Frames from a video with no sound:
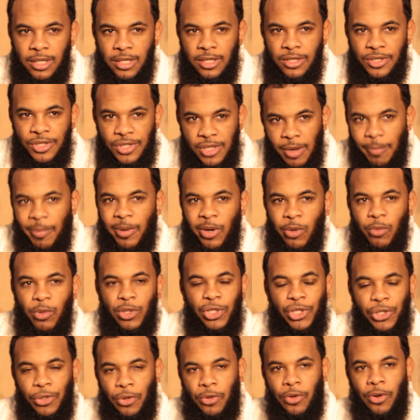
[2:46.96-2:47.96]
Sabr
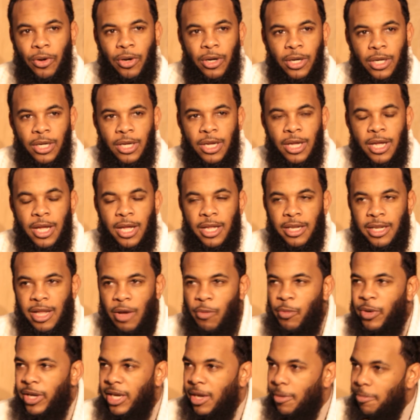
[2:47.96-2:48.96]
was shukr
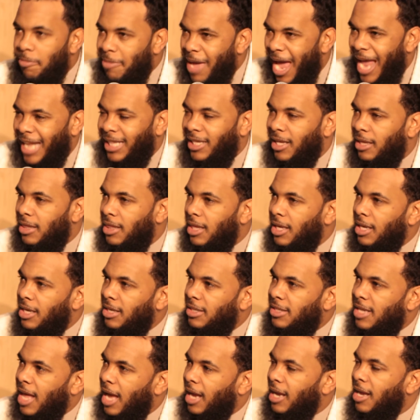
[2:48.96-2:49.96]
that we combat the
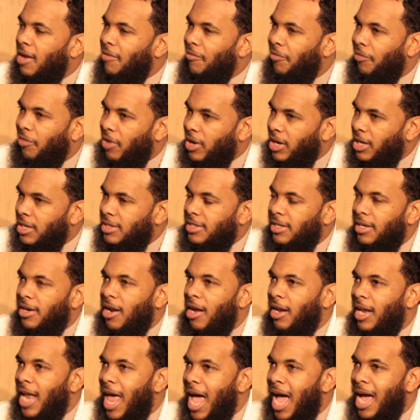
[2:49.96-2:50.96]
things that confront us in
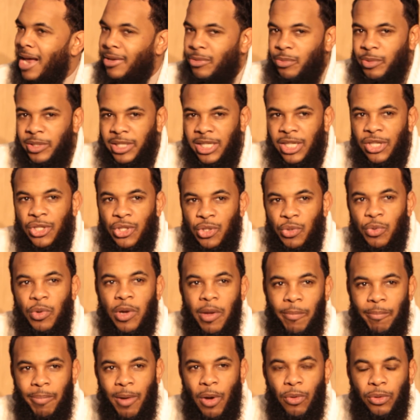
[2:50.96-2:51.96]
our lives with these two
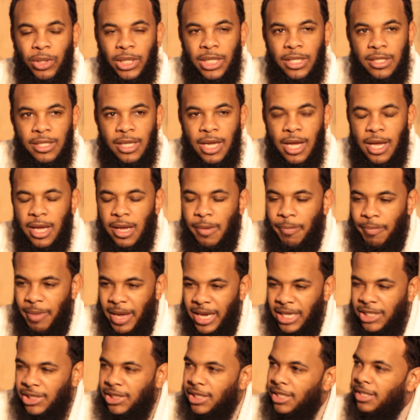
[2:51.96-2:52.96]
components
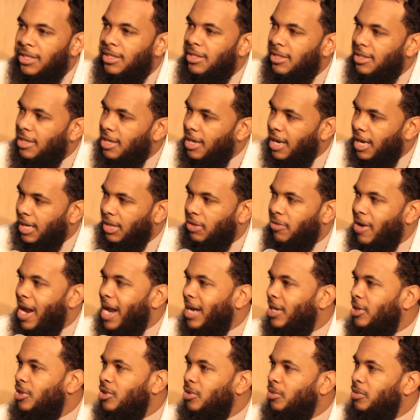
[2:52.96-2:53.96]
patience and
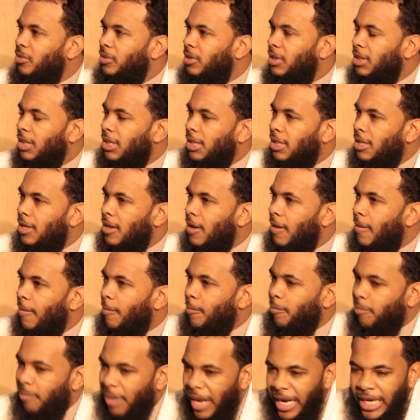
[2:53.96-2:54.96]
gratitude.
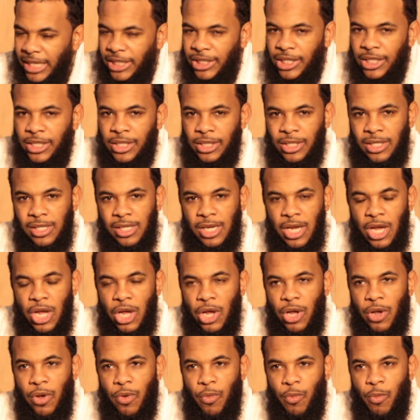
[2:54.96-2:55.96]
Patience
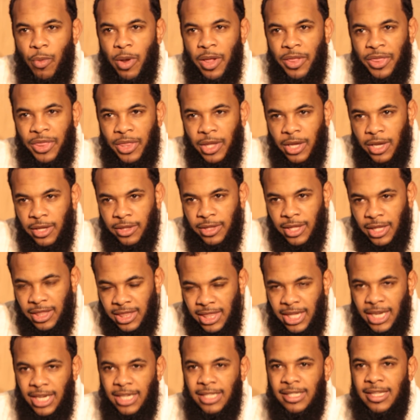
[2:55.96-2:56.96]
with the
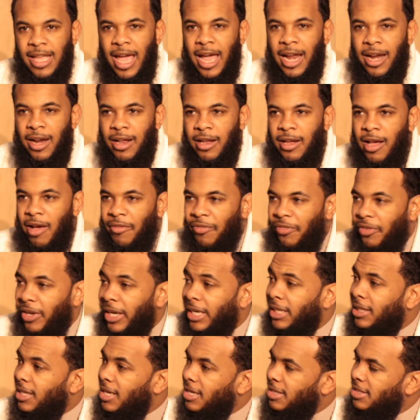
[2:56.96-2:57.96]
things that
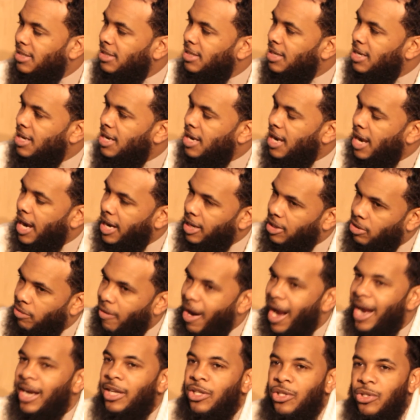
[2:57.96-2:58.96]
afflict us and
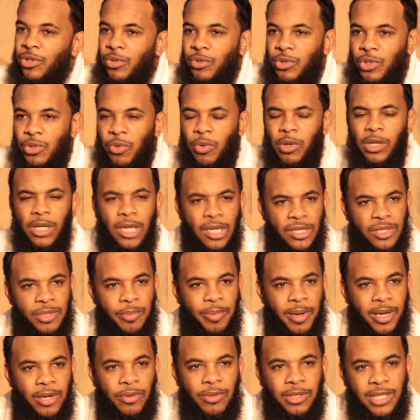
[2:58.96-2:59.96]
gratitude to Allah
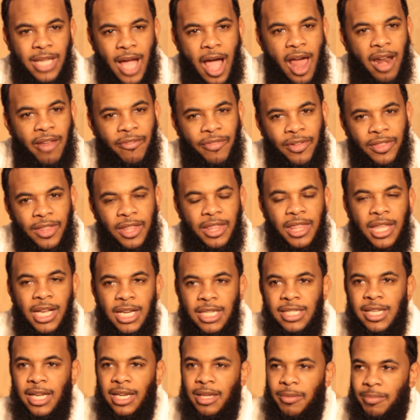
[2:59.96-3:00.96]
subhanahu wa ta'ala for the
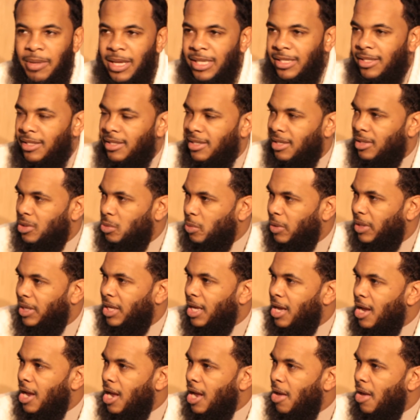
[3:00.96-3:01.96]
things that He blesses us with.
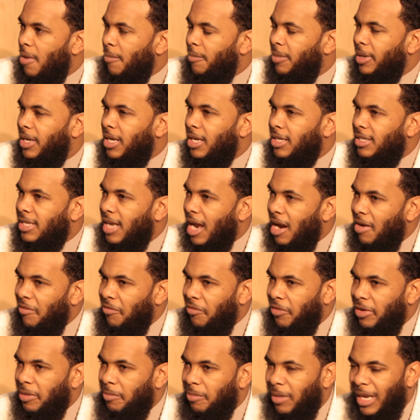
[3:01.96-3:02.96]
Because
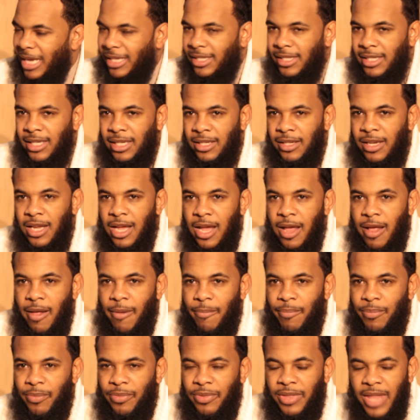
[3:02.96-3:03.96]
every blessing
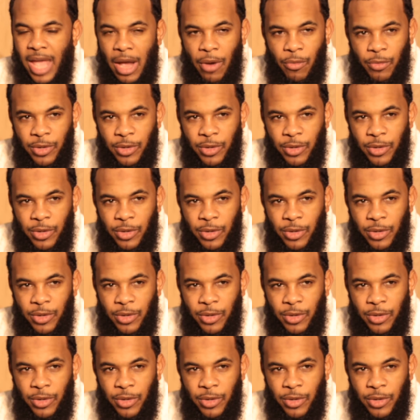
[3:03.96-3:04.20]
that